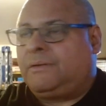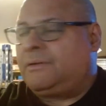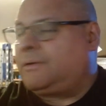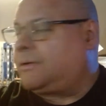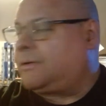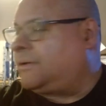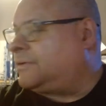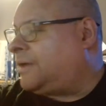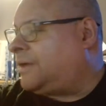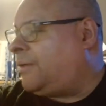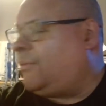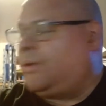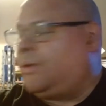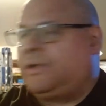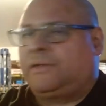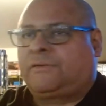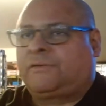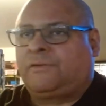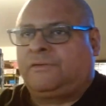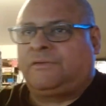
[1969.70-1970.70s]
because I
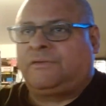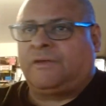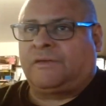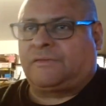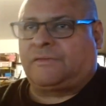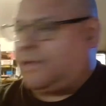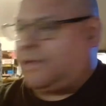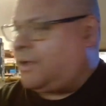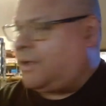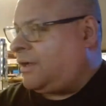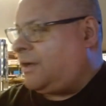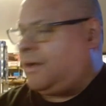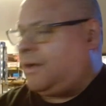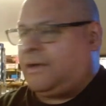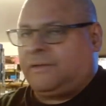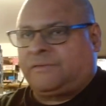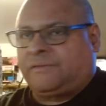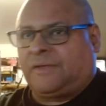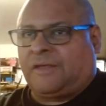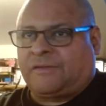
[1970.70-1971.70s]
wanted to just
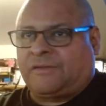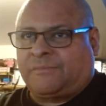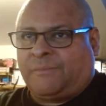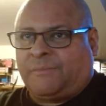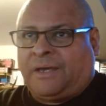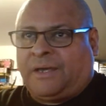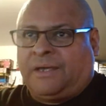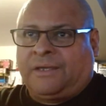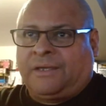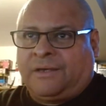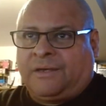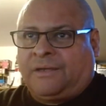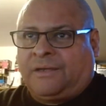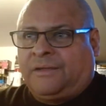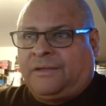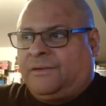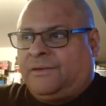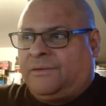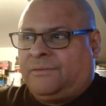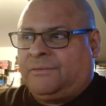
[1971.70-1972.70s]
test my
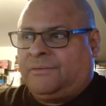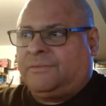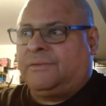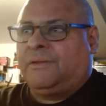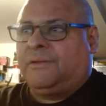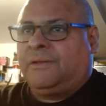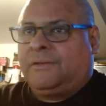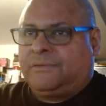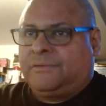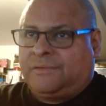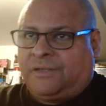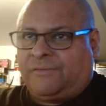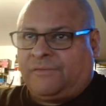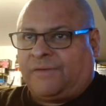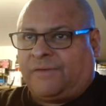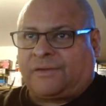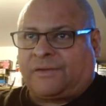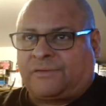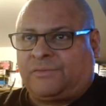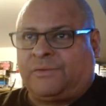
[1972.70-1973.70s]
see if
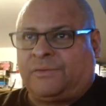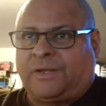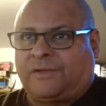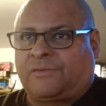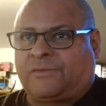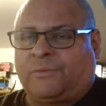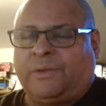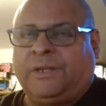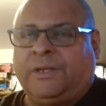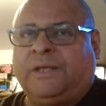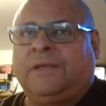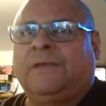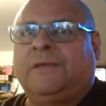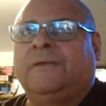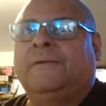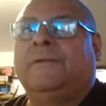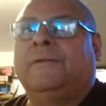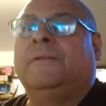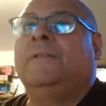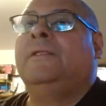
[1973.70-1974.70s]
I could tune on 20,
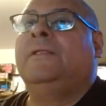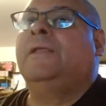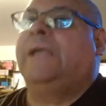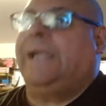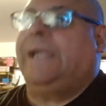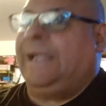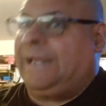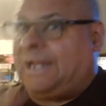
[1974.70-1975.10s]
and